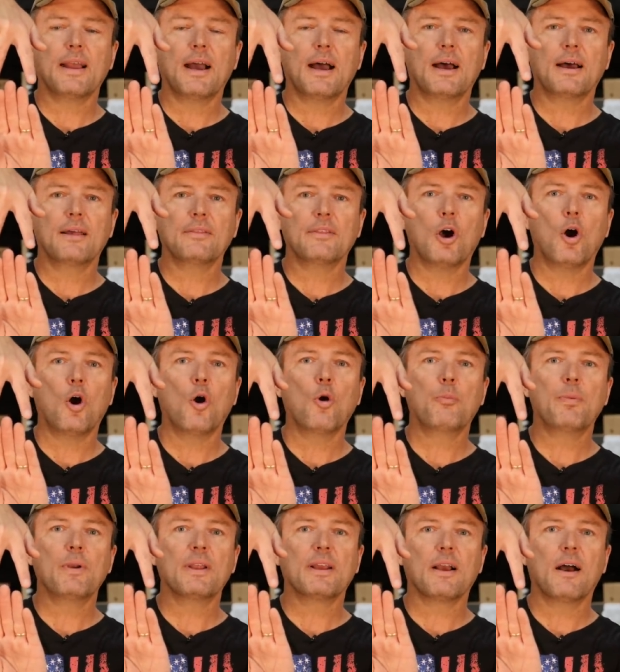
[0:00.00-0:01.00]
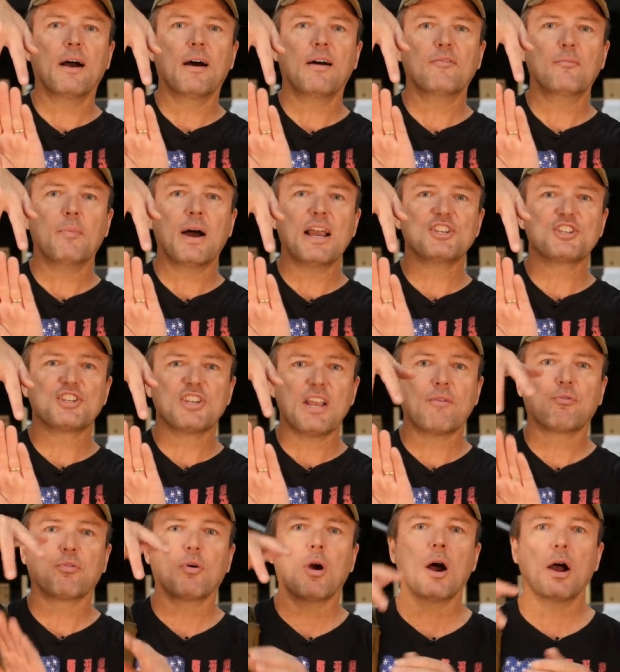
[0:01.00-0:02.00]
uh, the opening of my
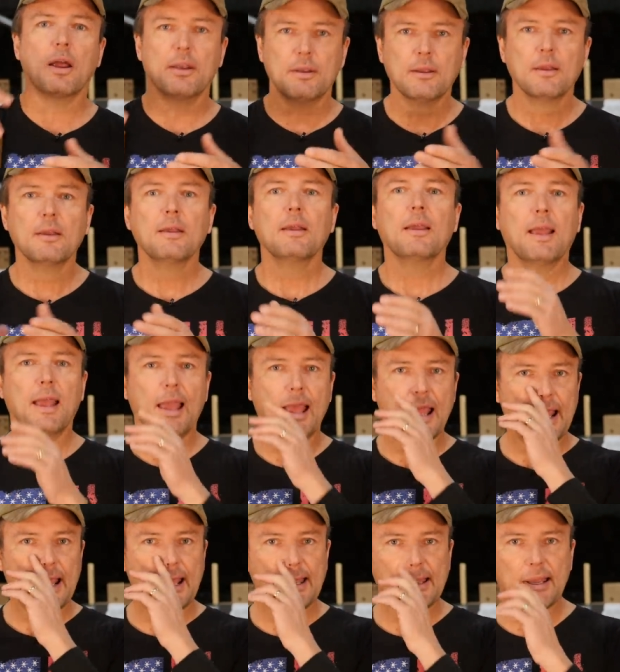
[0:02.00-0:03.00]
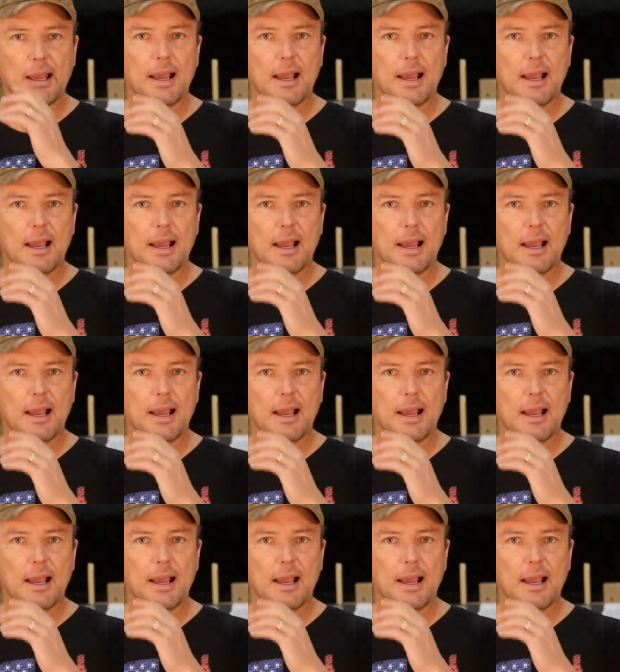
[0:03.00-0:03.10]
chevron, and